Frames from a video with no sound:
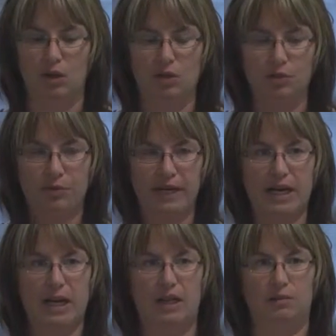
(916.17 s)
3
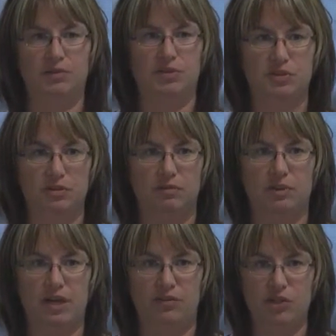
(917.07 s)
columns.
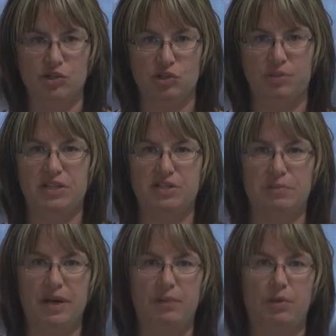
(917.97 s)
Envision a piece of
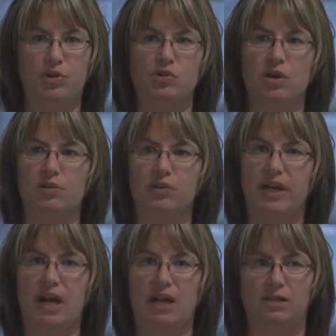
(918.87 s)
paper and draw 3
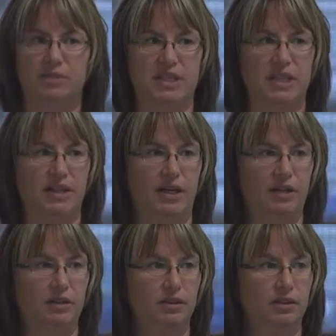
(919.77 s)
columns on
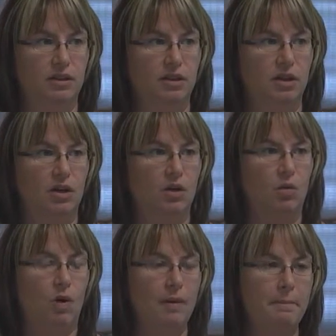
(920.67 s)
there.
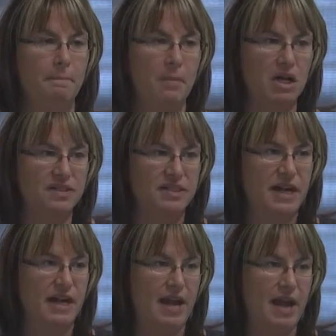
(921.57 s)
What must
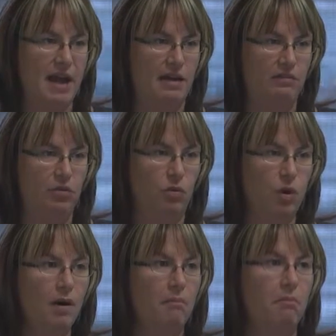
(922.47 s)
I have?
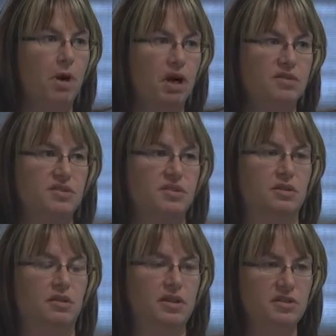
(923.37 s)
What must
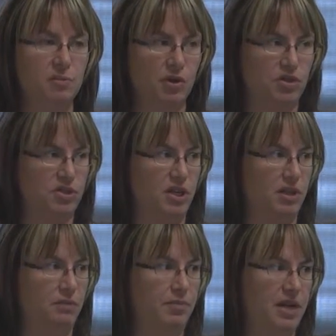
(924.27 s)
this
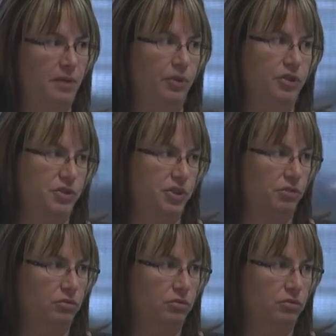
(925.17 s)
person be able to do?